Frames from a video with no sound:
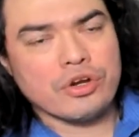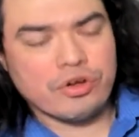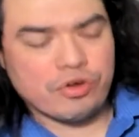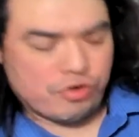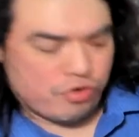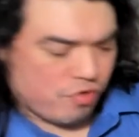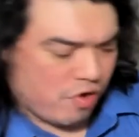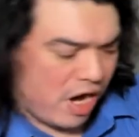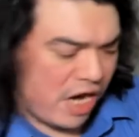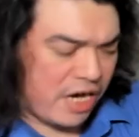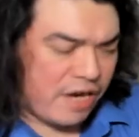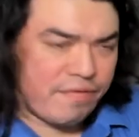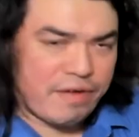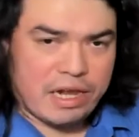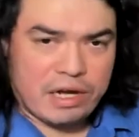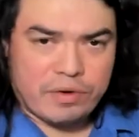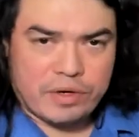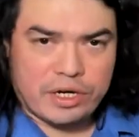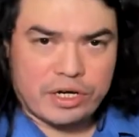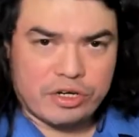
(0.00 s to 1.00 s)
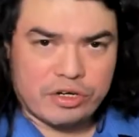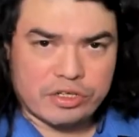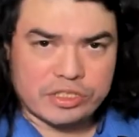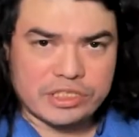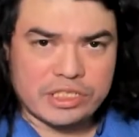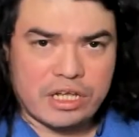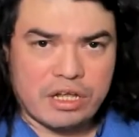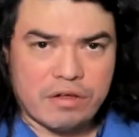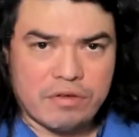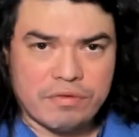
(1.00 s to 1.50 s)
try to evaluate it
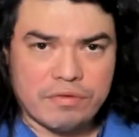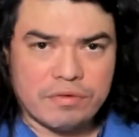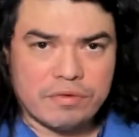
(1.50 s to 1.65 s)
yourself,